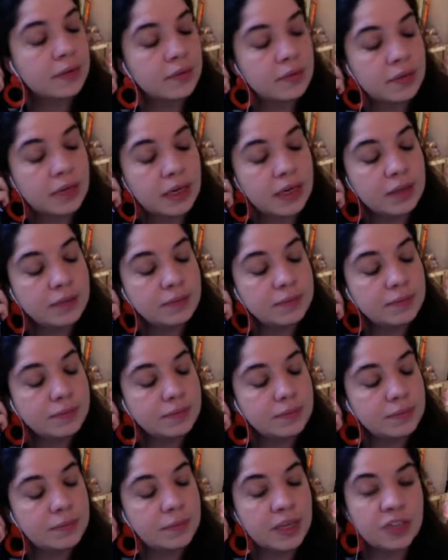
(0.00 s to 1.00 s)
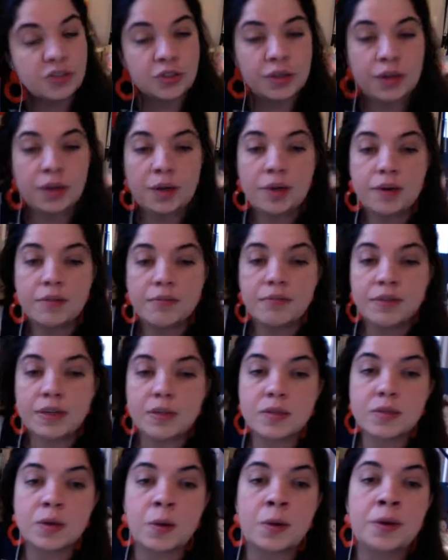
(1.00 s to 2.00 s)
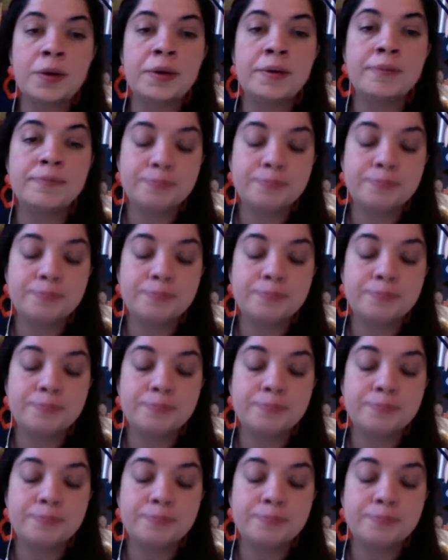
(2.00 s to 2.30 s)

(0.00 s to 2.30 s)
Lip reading: I imagine a lot of things going on.